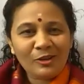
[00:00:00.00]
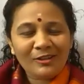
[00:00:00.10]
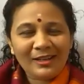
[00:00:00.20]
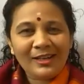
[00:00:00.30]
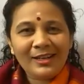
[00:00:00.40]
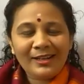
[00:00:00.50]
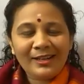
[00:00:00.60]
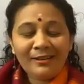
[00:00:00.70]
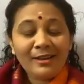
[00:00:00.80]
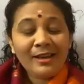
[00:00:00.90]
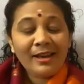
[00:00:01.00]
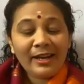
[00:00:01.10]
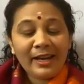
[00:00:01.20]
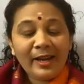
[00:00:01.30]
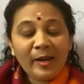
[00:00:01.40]
Lord Narayana.
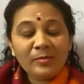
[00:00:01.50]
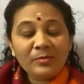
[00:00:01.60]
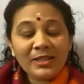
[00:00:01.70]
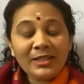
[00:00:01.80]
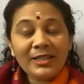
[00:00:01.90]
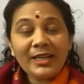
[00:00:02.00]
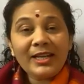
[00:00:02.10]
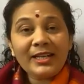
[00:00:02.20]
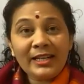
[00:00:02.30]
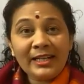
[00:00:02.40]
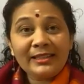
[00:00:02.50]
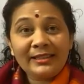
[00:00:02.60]
And I am sitting and reading